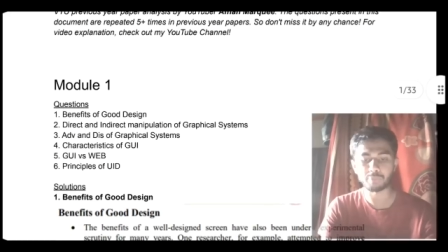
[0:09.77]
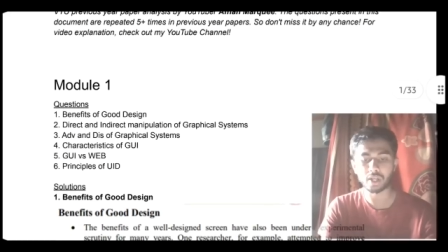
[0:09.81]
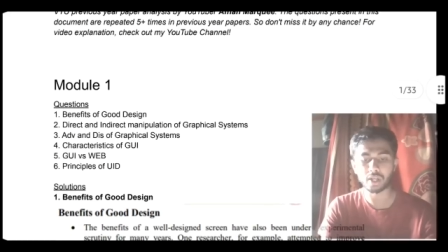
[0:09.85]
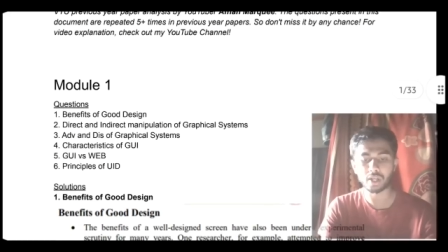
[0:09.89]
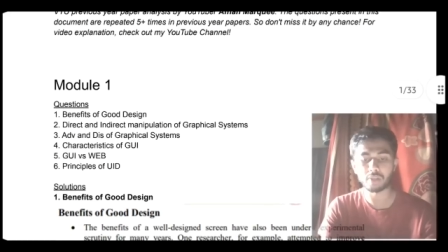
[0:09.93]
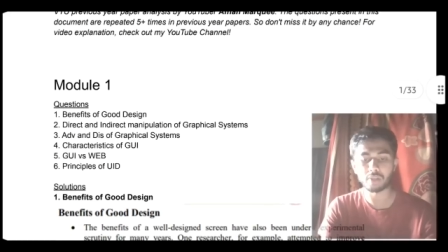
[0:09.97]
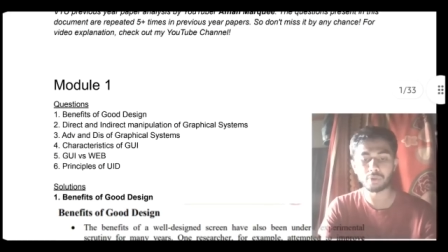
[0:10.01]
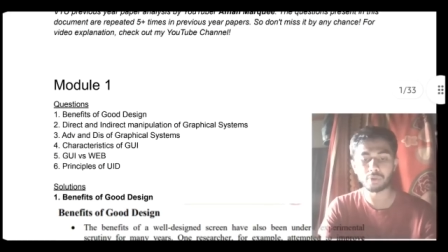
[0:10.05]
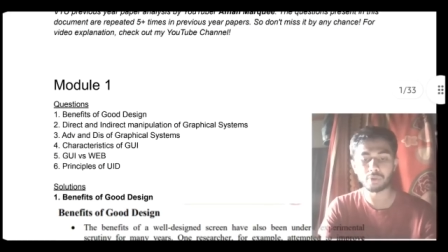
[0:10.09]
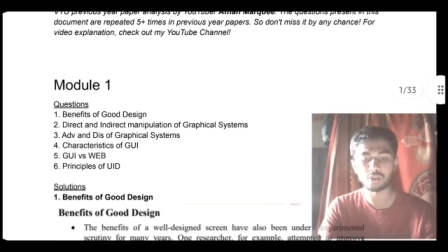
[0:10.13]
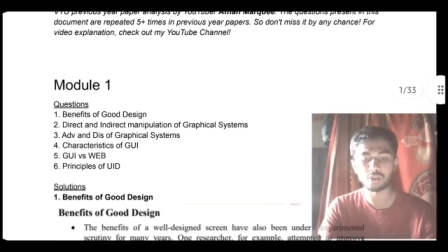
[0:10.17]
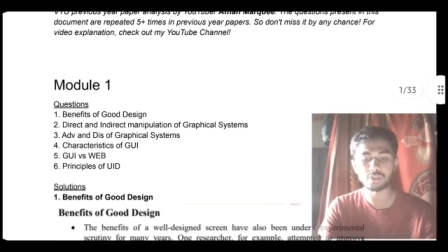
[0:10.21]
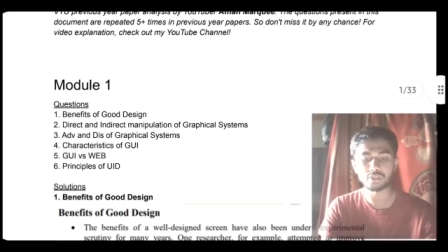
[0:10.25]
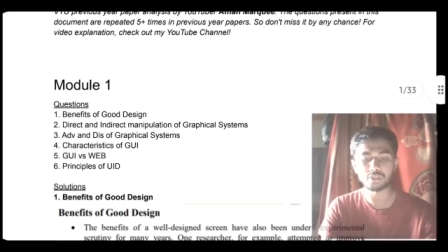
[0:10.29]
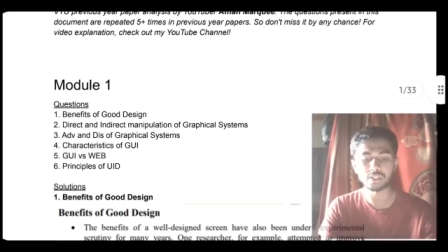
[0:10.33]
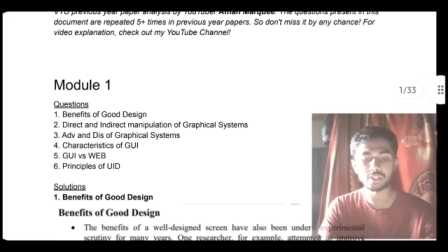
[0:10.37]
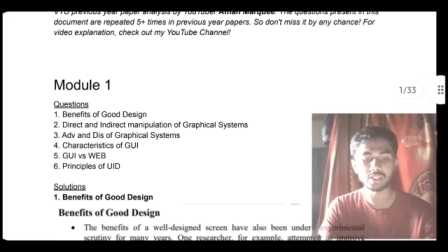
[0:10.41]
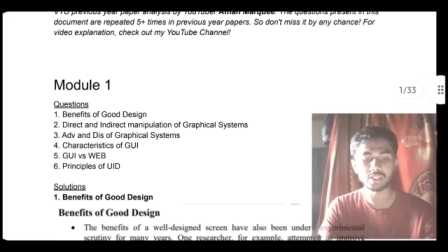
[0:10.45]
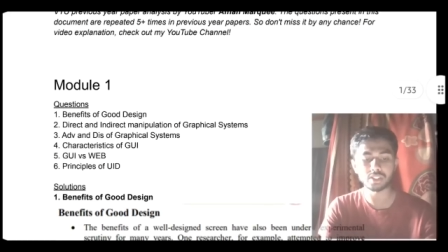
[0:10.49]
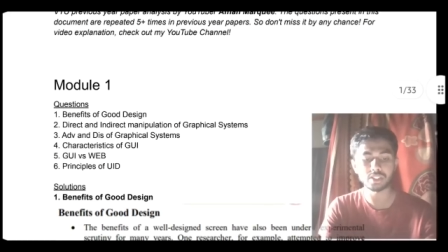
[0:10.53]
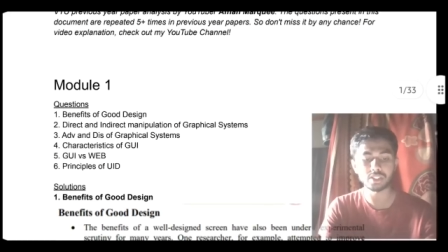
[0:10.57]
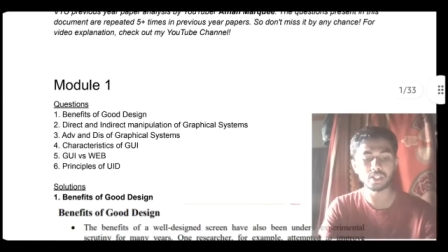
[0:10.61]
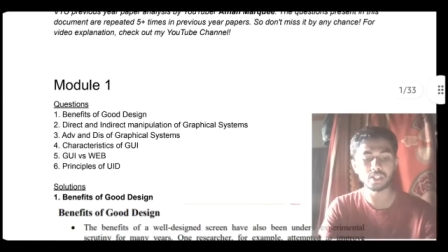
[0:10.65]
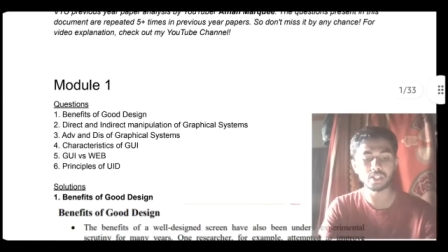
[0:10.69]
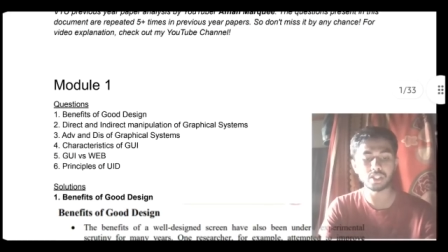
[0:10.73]
I'll be also
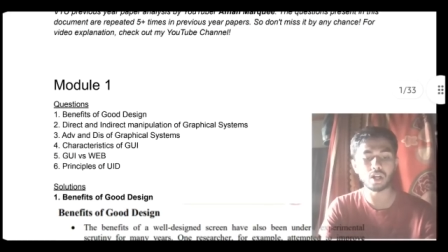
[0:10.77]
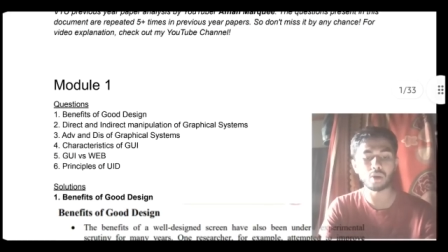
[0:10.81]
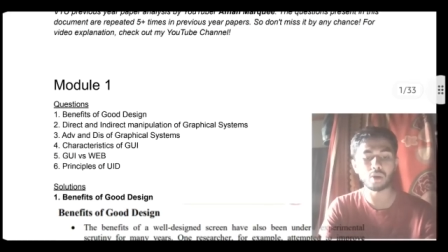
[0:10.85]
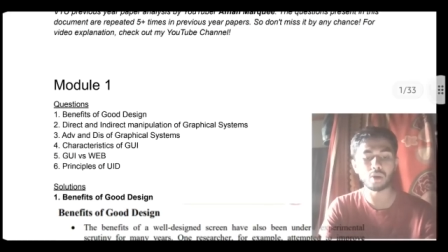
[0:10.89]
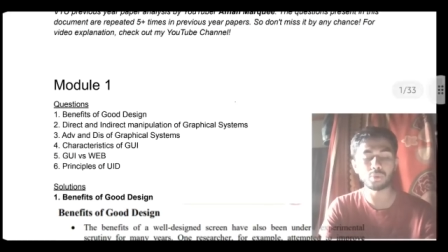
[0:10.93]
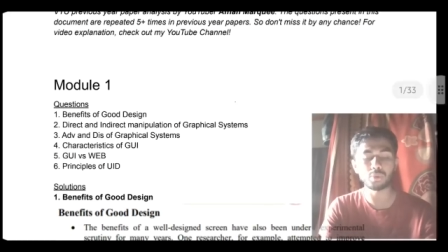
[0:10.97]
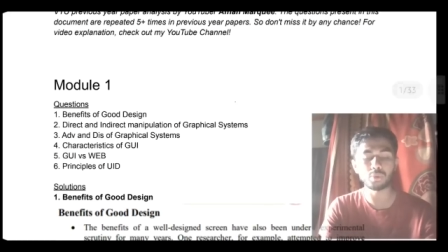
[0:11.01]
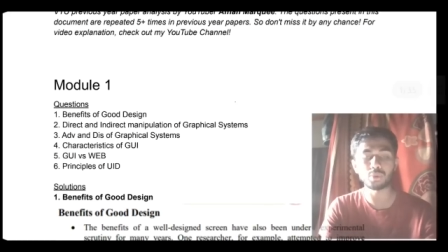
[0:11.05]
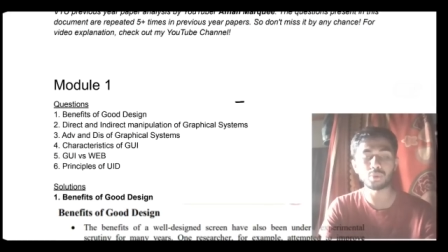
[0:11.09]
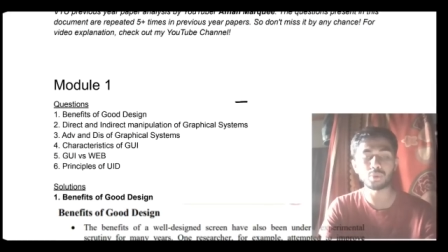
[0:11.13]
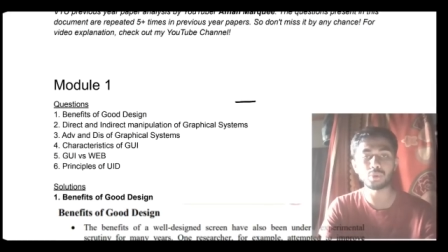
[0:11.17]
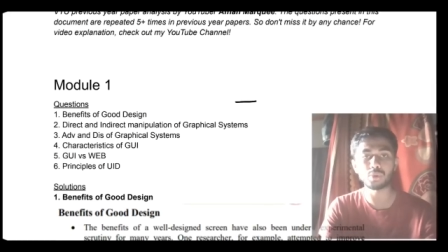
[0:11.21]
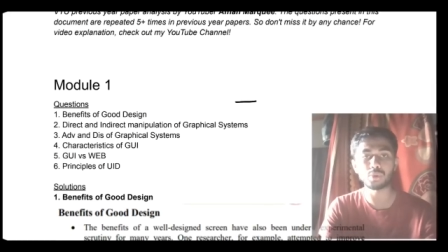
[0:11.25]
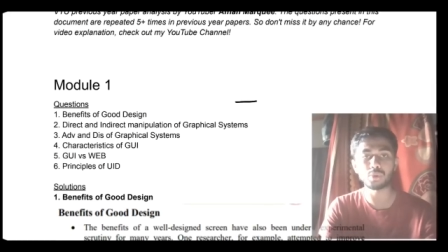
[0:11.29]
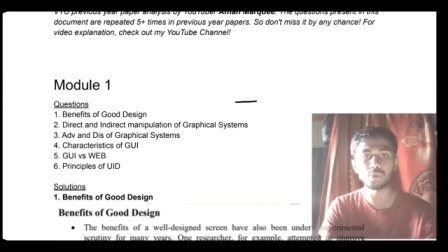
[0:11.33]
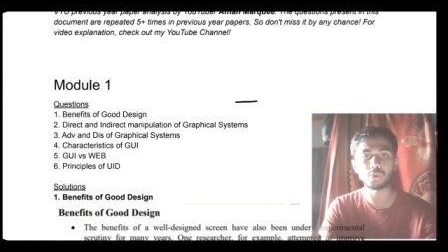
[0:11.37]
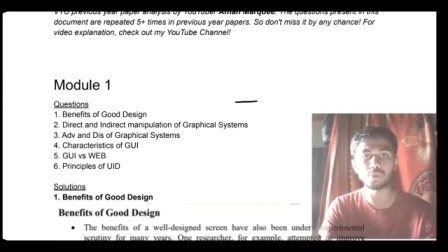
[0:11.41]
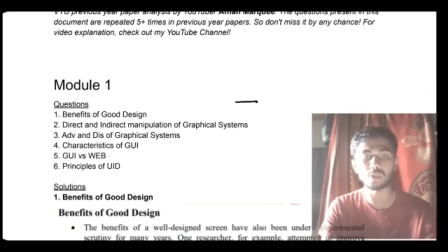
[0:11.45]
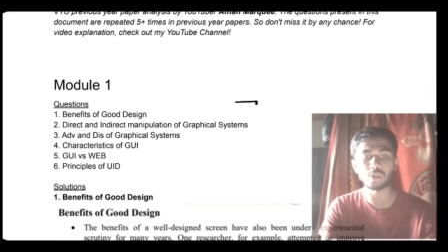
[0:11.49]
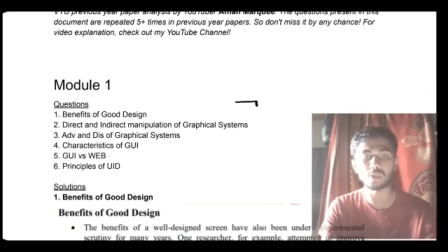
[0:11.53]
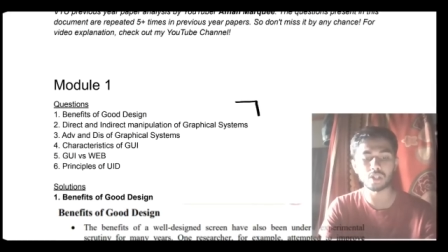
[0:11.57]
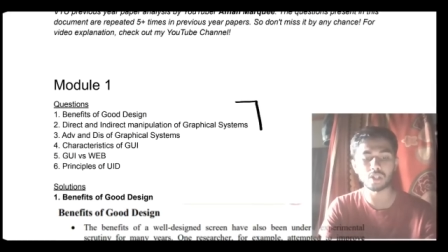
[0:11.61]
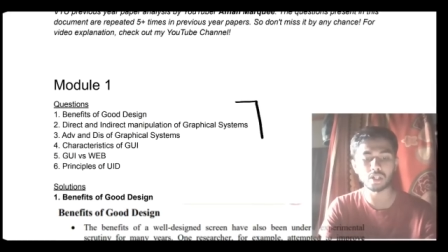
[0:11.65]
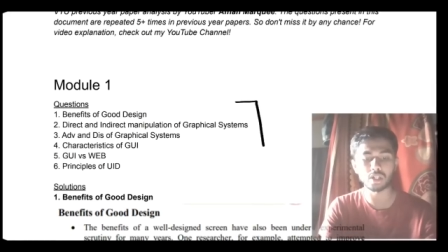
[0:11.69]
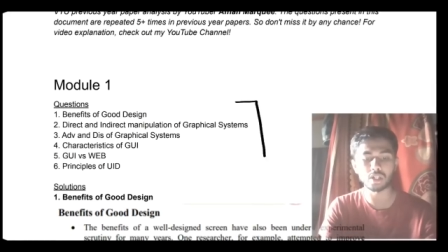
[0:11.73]
discussing how to
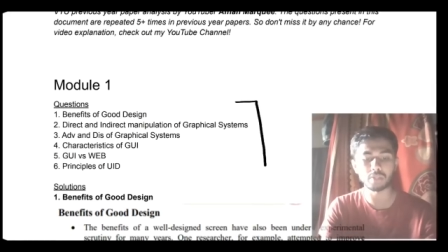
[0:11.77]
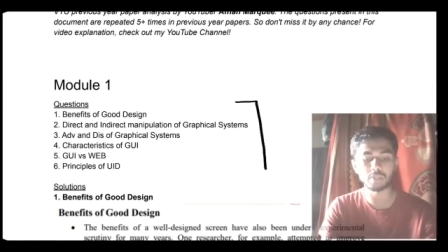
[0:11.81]
uh,